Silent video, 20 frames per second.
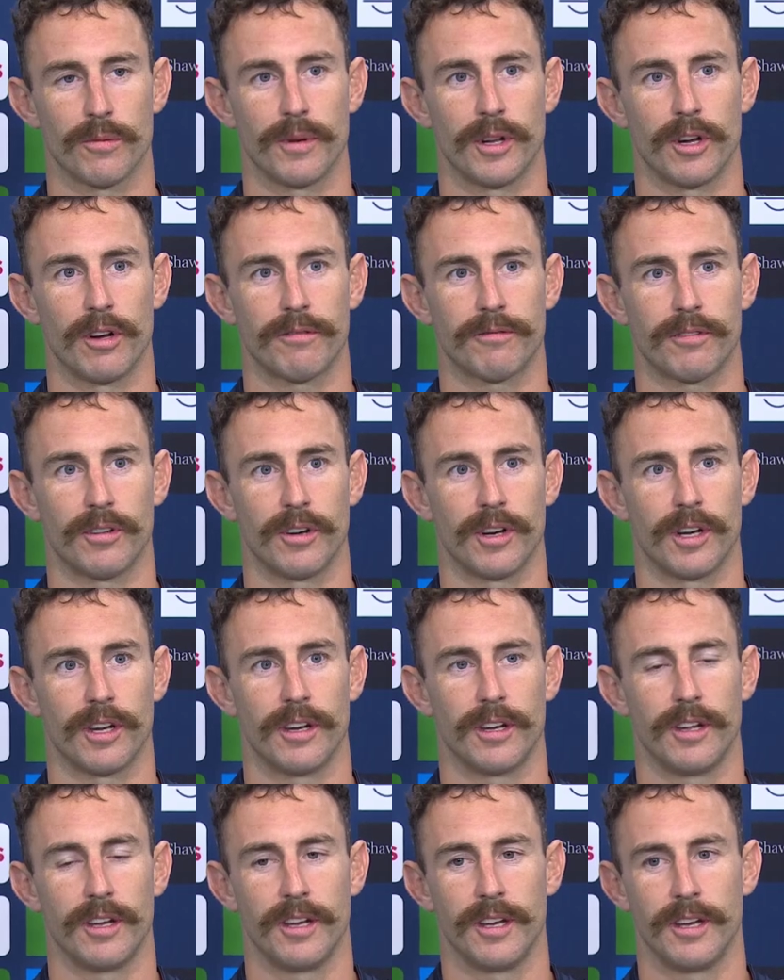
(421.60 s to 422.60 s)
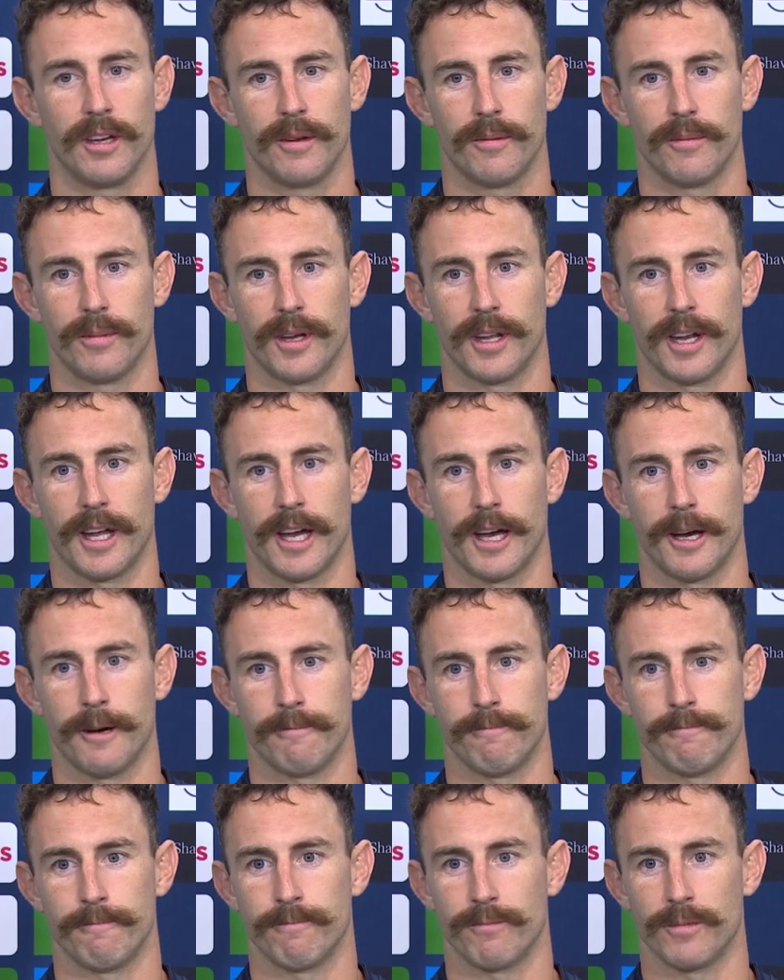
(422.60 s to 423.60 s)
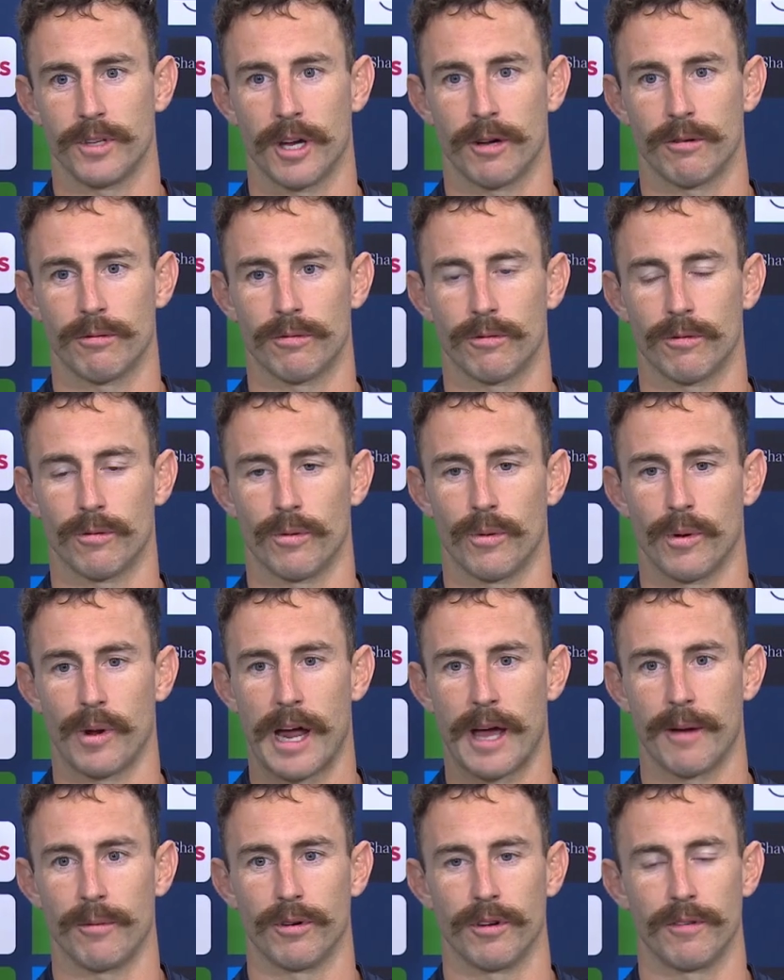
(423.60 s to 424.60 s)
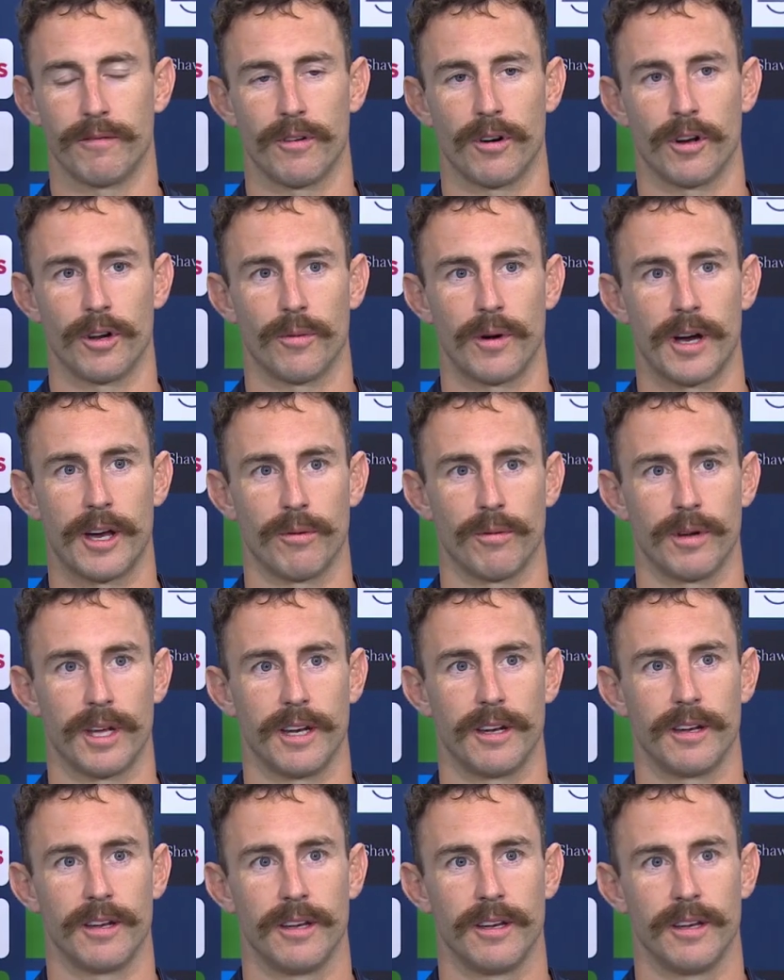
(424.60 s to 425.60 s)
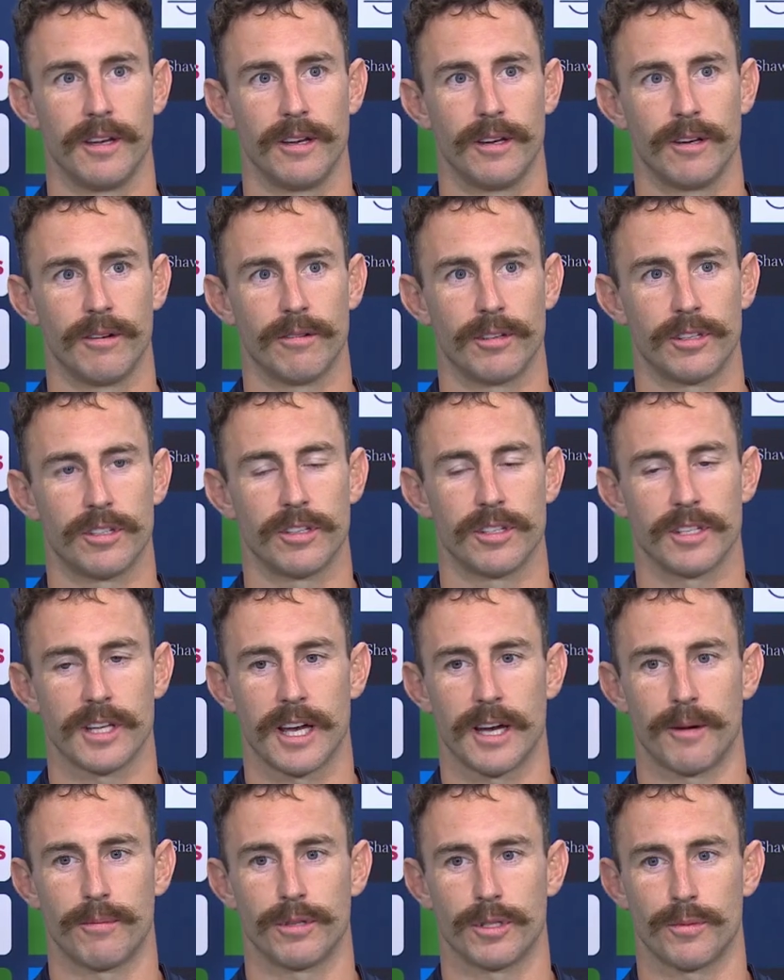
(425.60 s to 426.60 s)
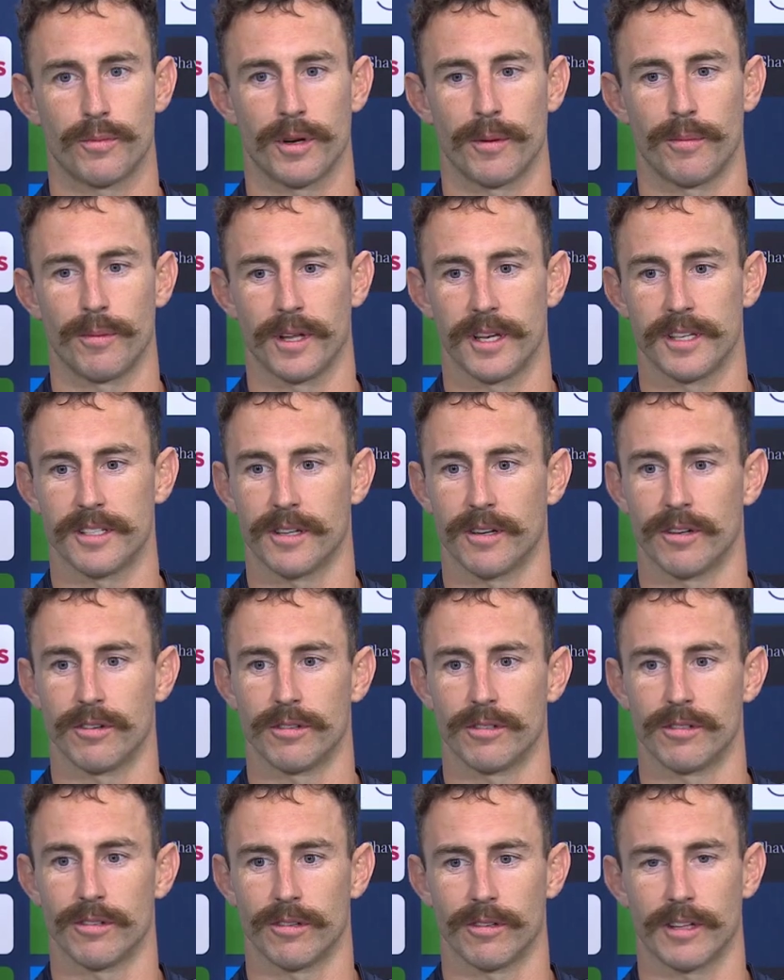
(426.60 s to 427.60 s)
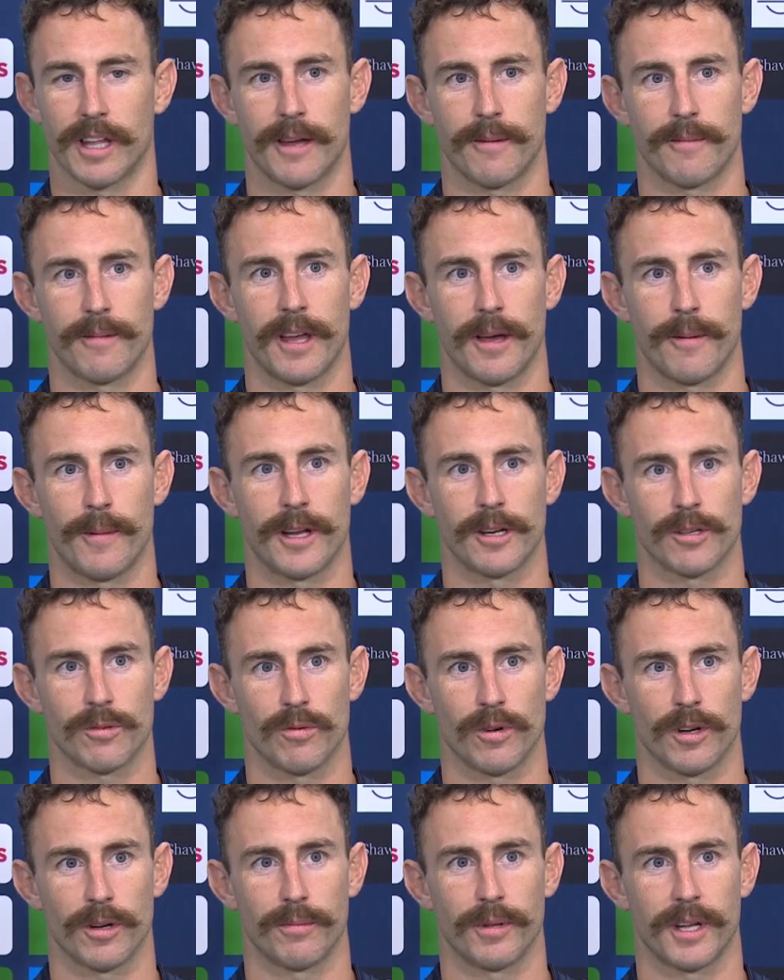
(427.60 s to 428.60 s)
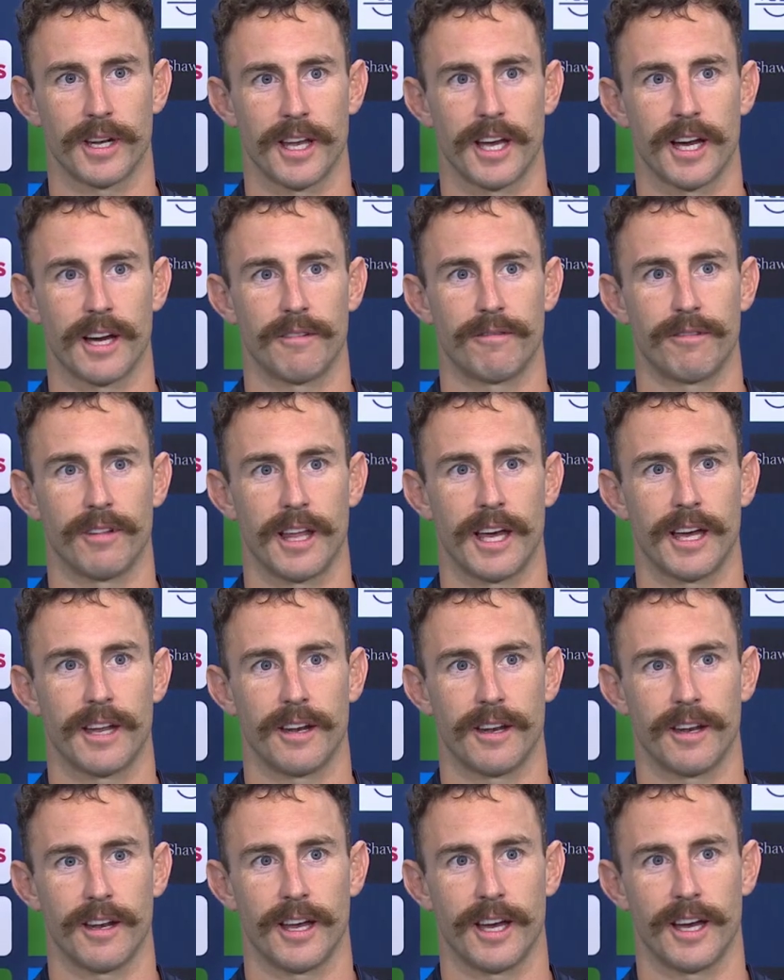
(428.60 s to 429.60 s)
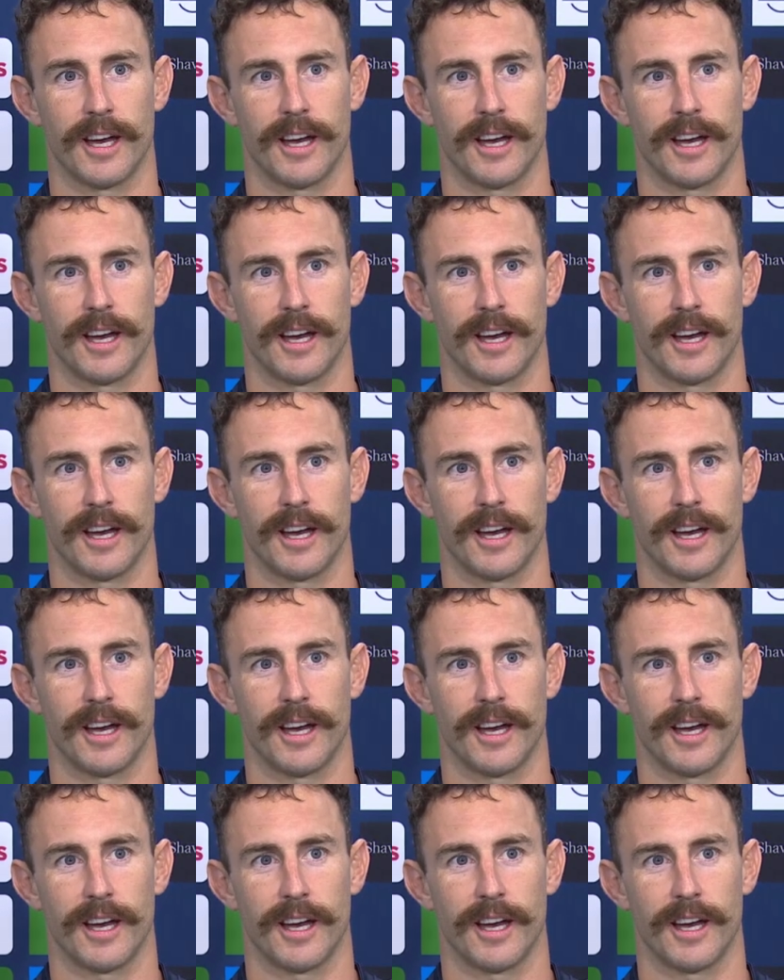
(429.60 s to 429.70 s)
bit off tonight, but you know, we were able to find a way to win, which is was pretty pleasing, because look, they made us work bloody hard for that, and